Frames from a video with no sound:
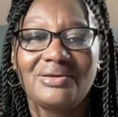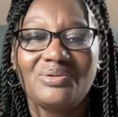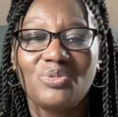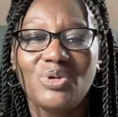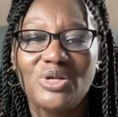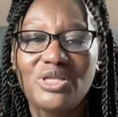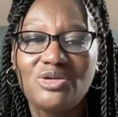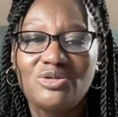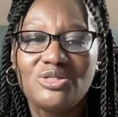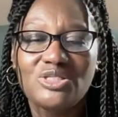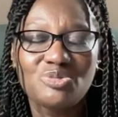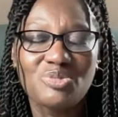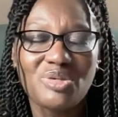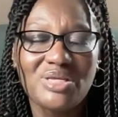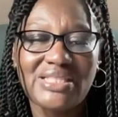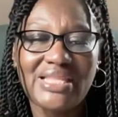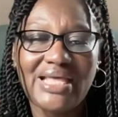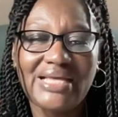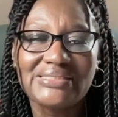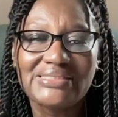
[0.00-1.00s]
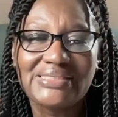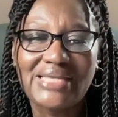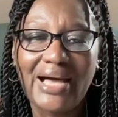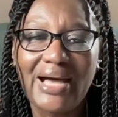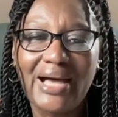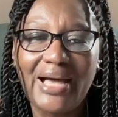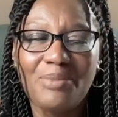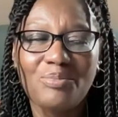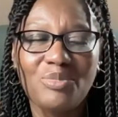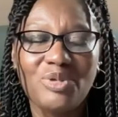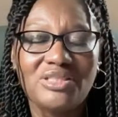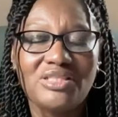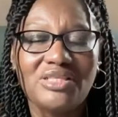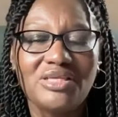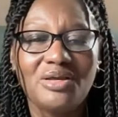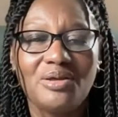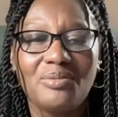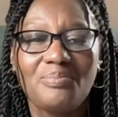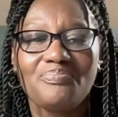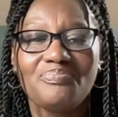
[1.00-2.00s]
When you spend that time with
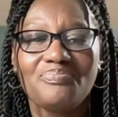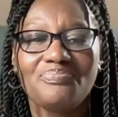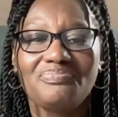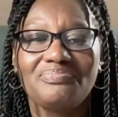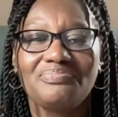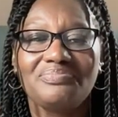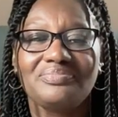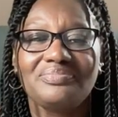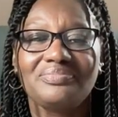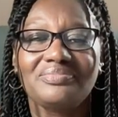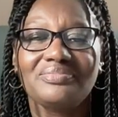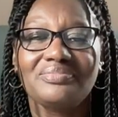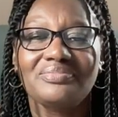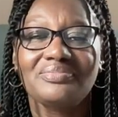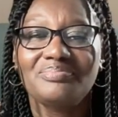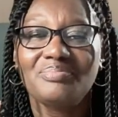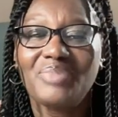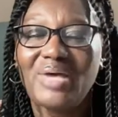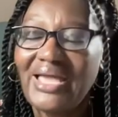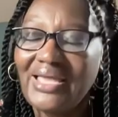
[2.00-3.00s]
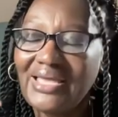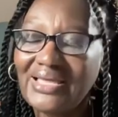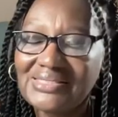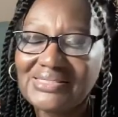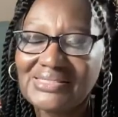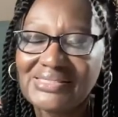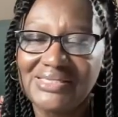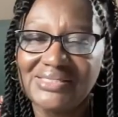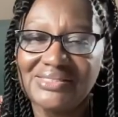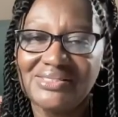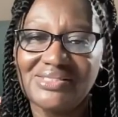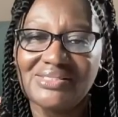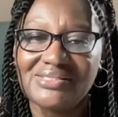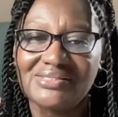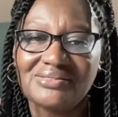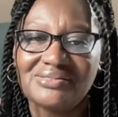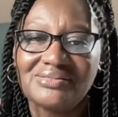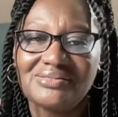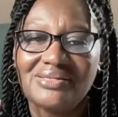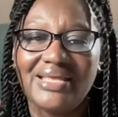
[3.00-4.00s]
Him, pay
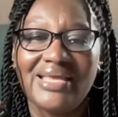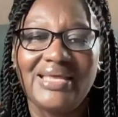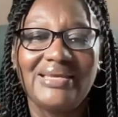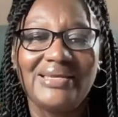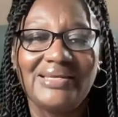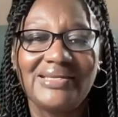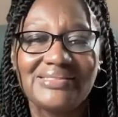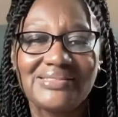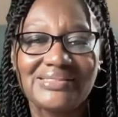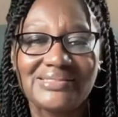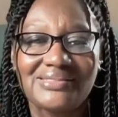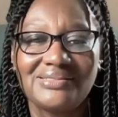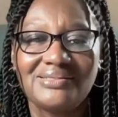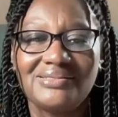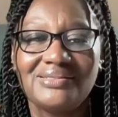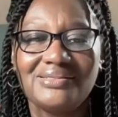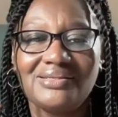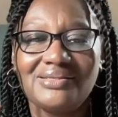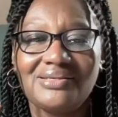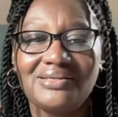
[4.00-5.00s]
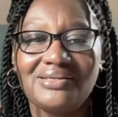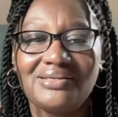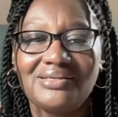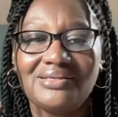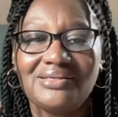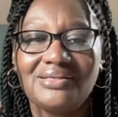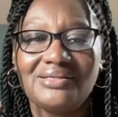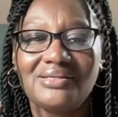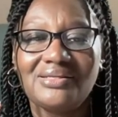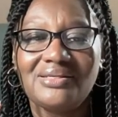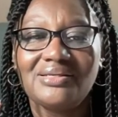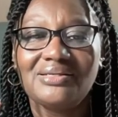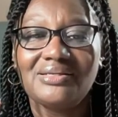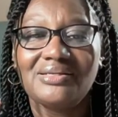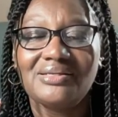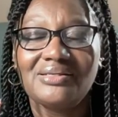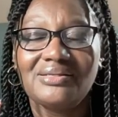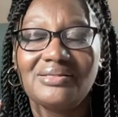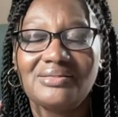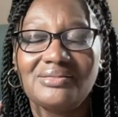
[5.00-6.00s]
attention and listen
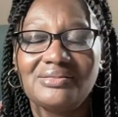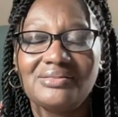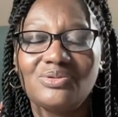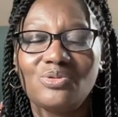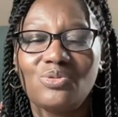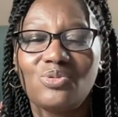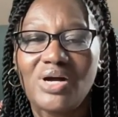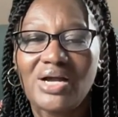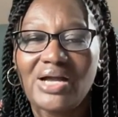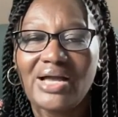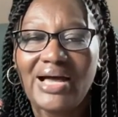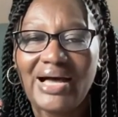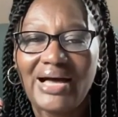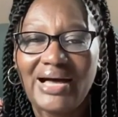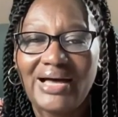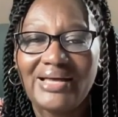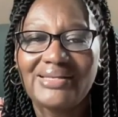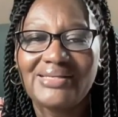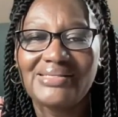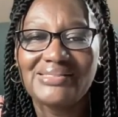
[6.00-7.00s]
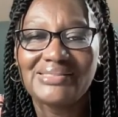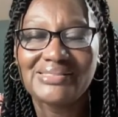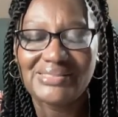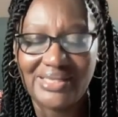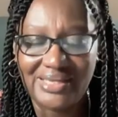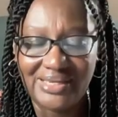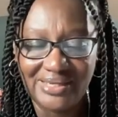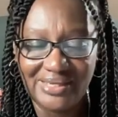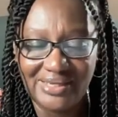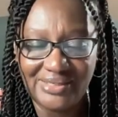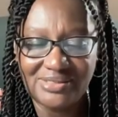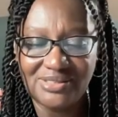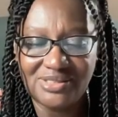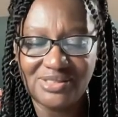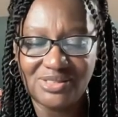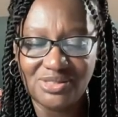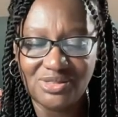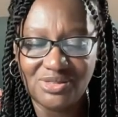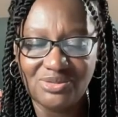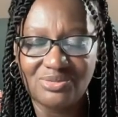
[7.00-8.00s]
to what God is saying
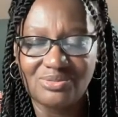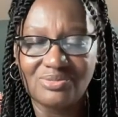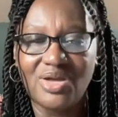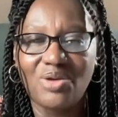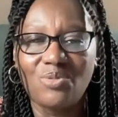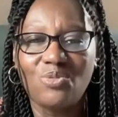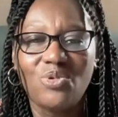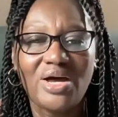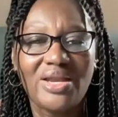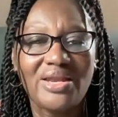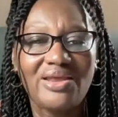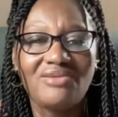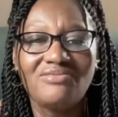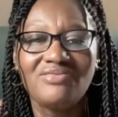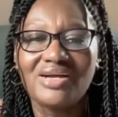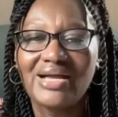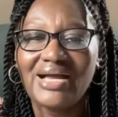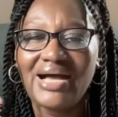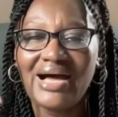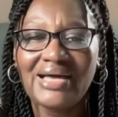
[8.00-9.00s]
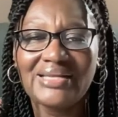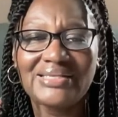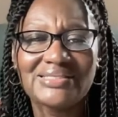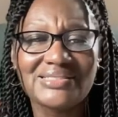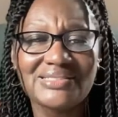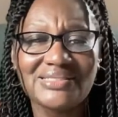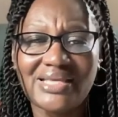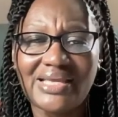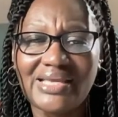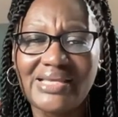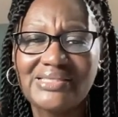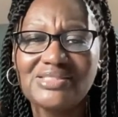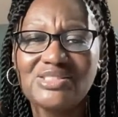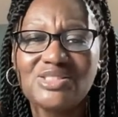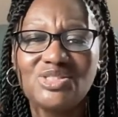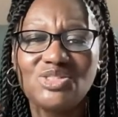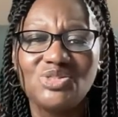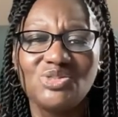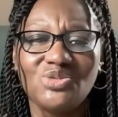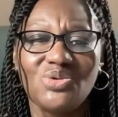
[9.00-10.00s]
to you. And whatever God is saying
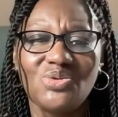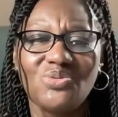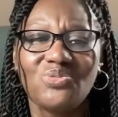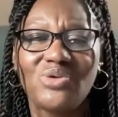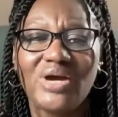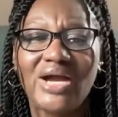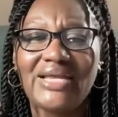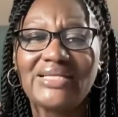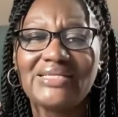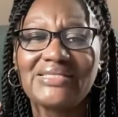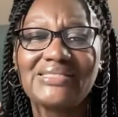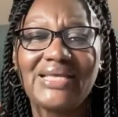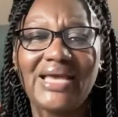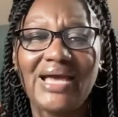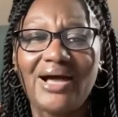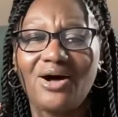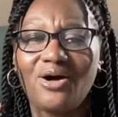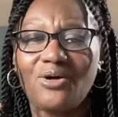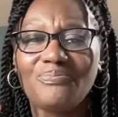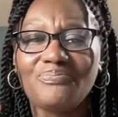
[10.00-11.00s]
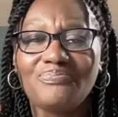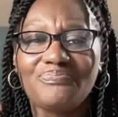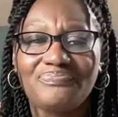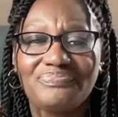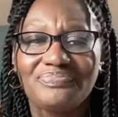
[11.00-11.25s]
to you, write it down.